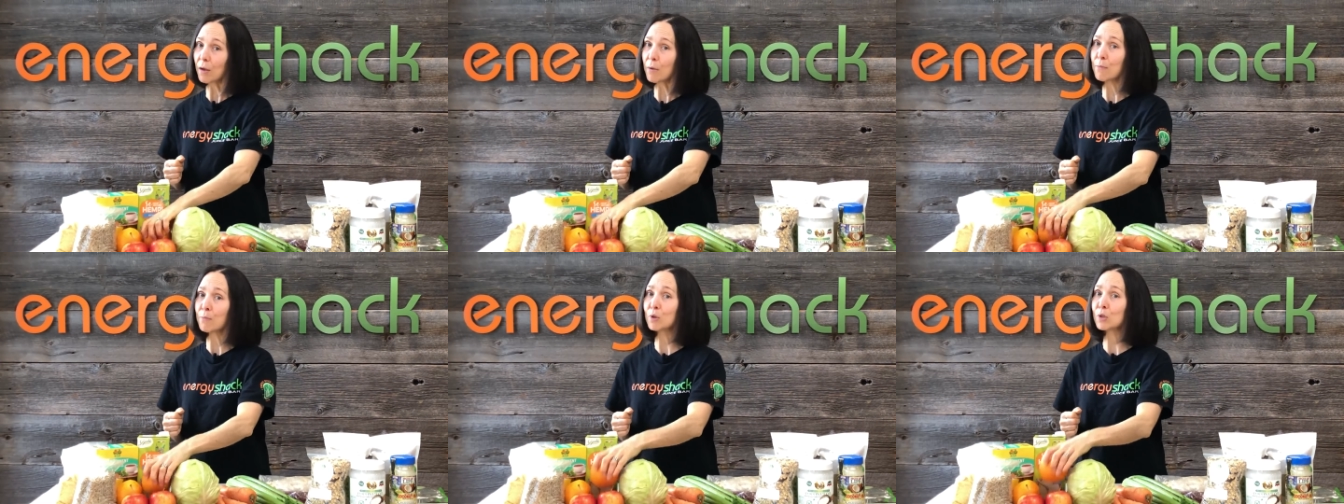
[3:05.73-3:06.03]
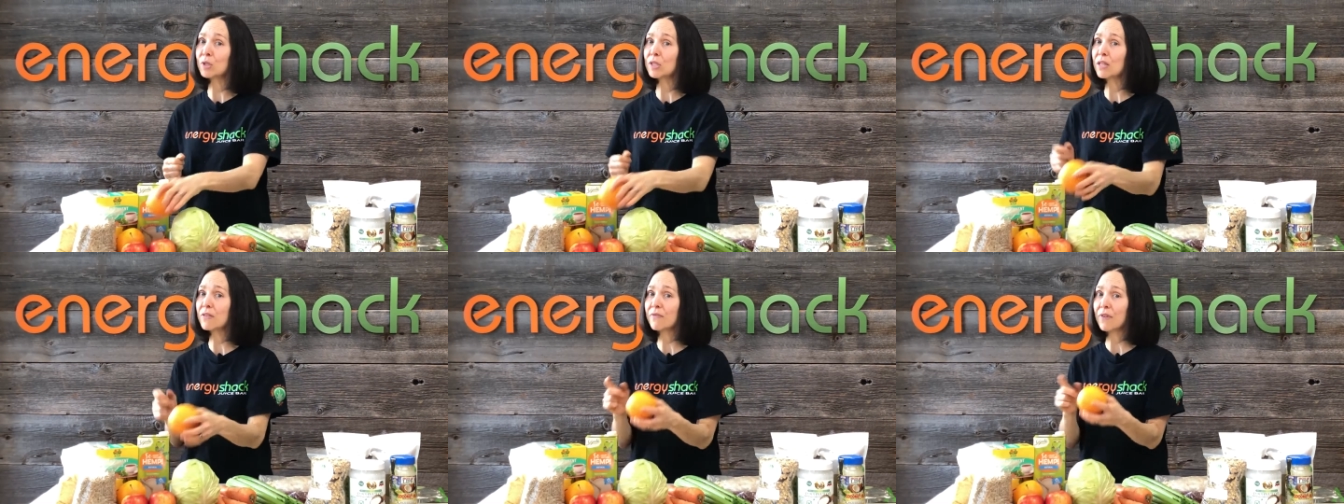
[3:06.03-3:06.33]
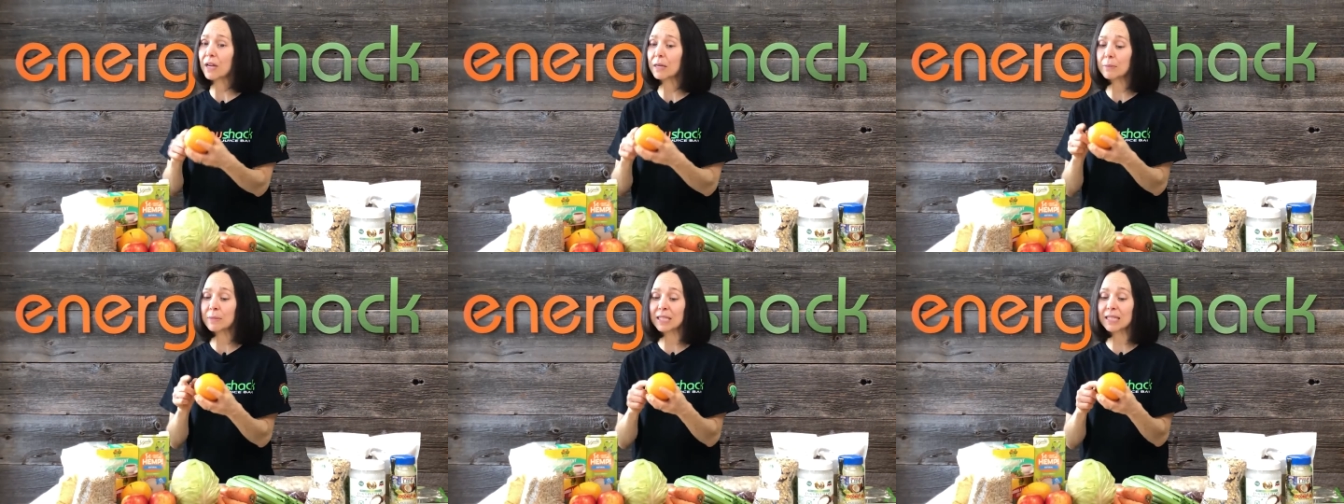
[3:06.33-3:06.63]
Most of the
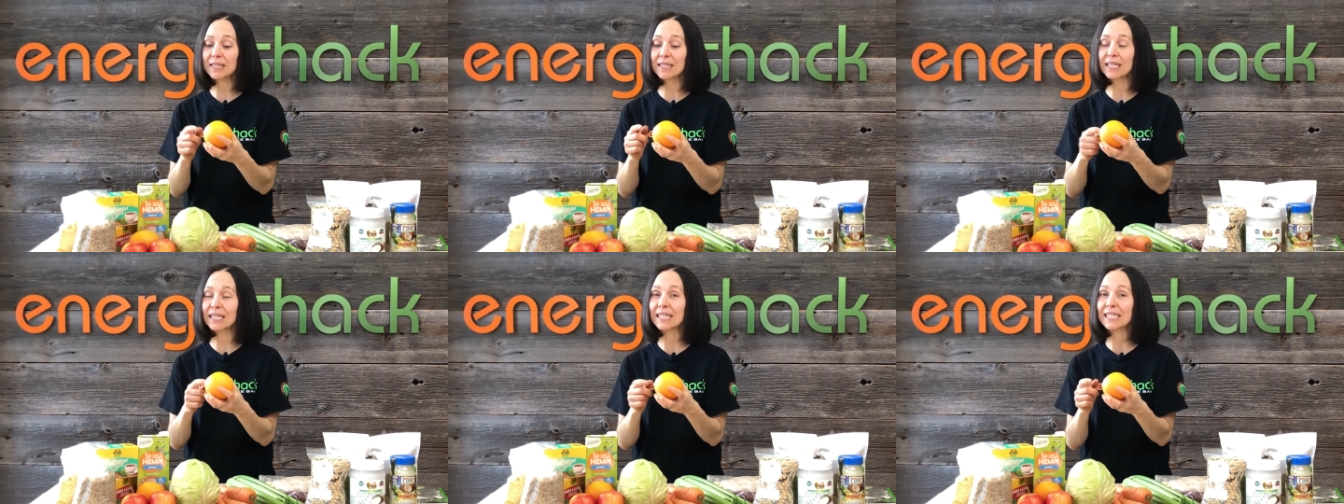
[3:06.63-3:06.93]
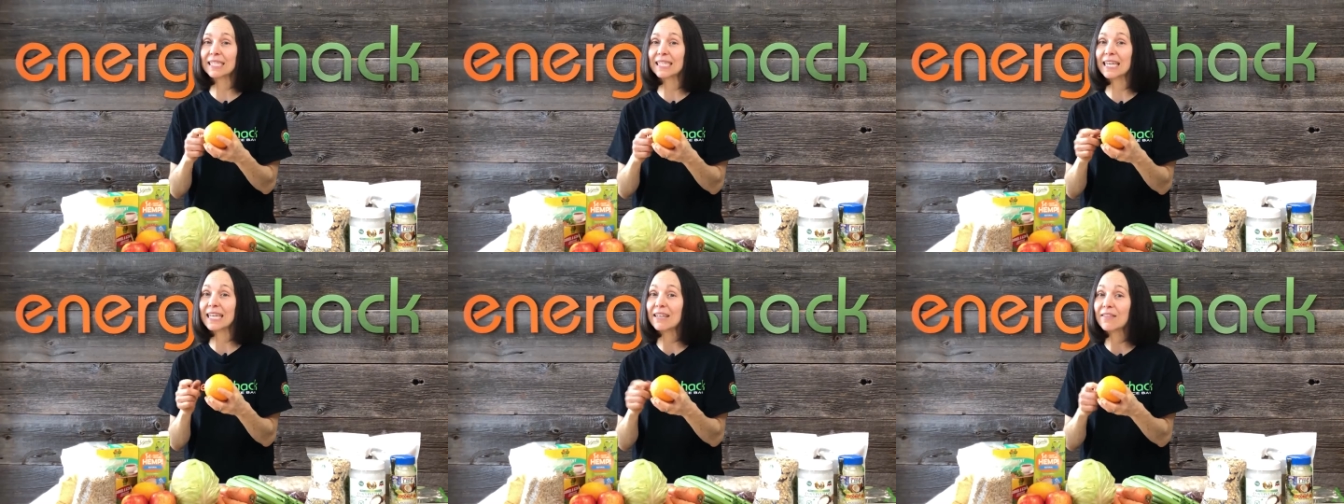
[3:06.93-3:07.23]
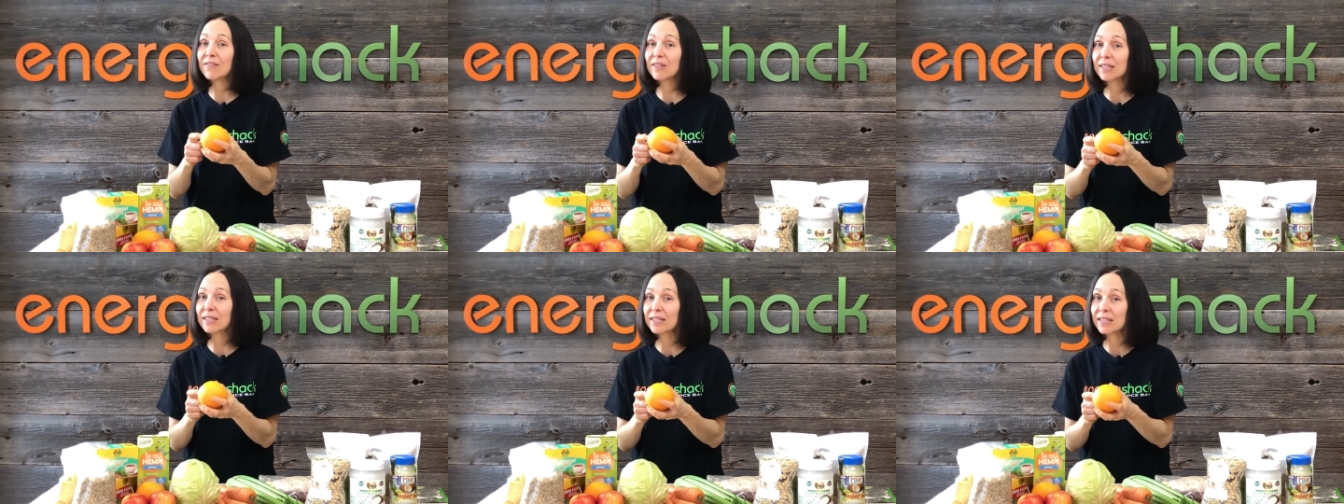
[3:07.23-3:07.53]
vitamin C is
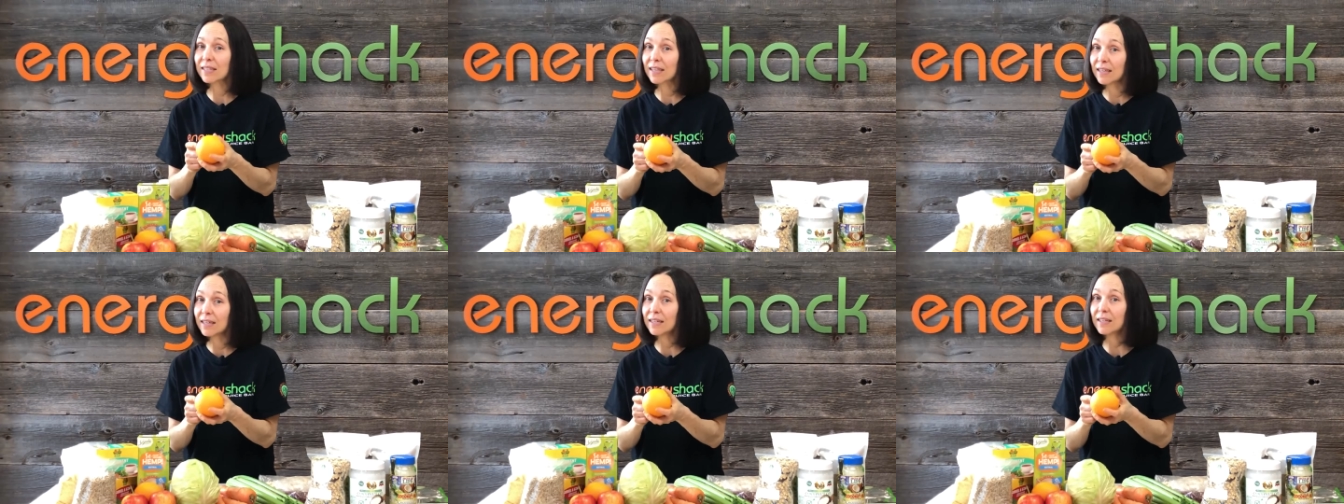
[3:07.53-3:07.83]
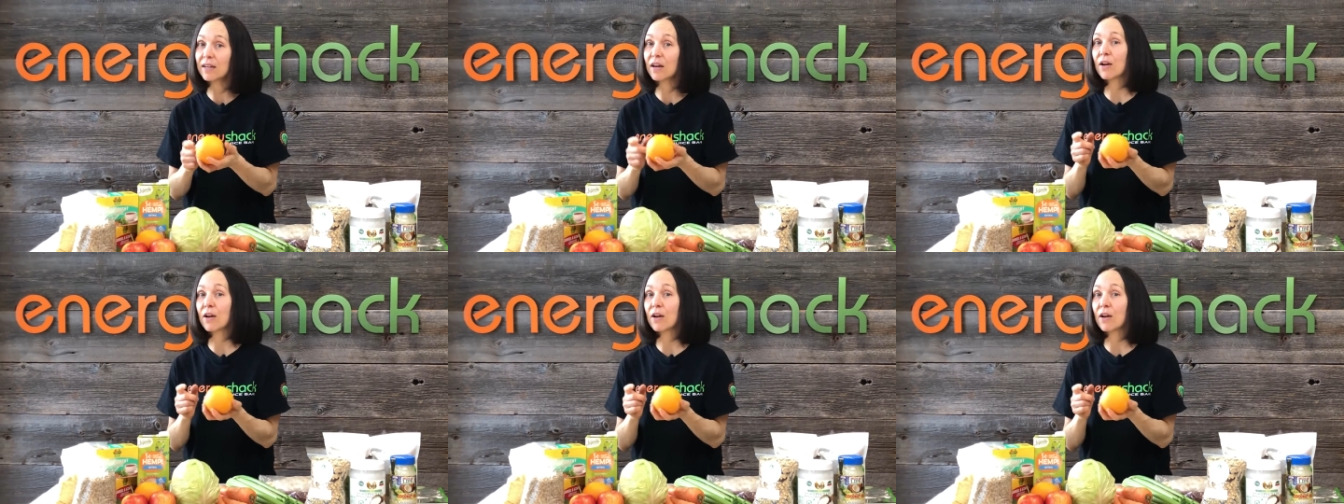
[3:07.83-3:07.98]
in the skin